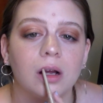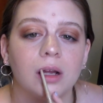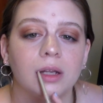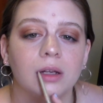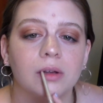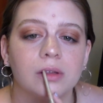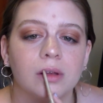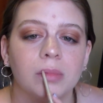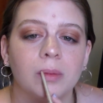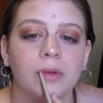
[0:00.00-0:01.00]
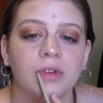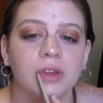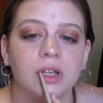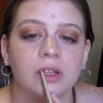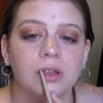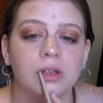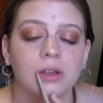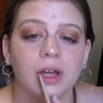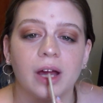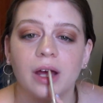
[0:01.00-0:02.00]
And you know, some people feel the need to
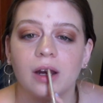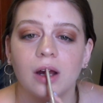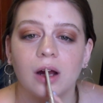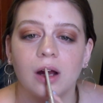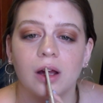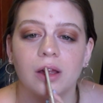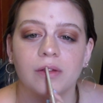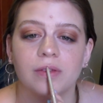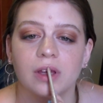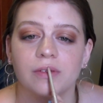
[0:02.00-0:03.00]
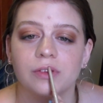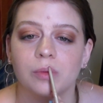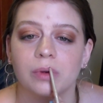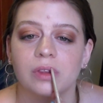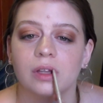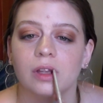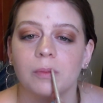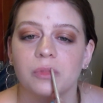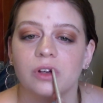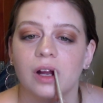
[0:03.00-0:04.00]
do that if they have super thin
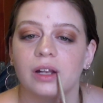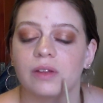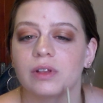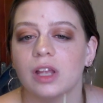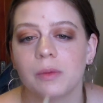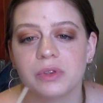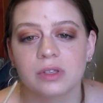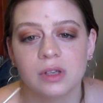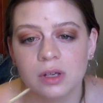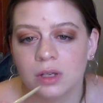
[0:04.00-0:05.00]
lips or uneven lips.